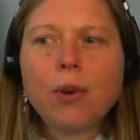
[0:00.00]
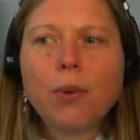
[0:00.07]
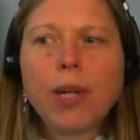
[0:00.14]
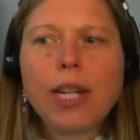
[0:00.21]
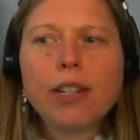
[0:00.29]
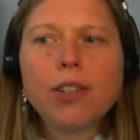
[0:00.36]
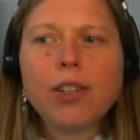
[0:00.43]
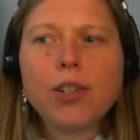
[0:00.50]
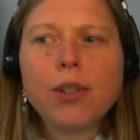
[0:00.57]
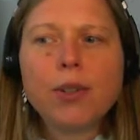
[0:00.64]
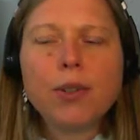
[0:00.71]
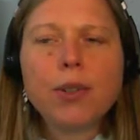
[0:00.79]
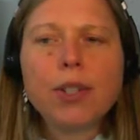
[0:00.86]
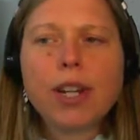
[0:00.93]
we can
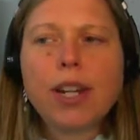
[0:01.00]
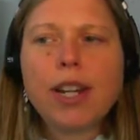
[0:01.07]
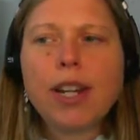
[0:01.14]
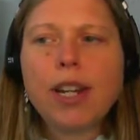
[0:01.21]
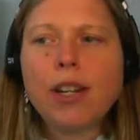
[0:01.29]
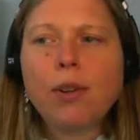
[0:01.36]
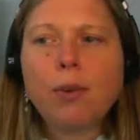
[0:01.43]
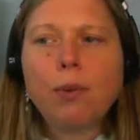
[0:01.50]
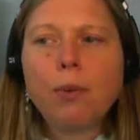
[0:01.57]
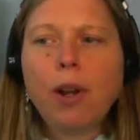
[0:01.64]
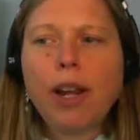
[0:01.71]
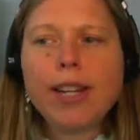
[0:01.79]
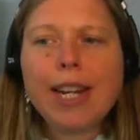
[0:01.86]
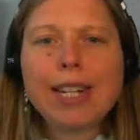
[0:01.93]
choose a
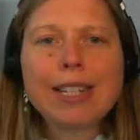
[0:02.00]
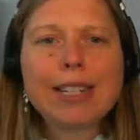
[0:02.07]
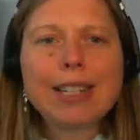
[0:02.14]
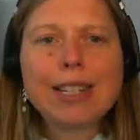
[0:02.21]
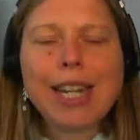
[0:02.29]
nice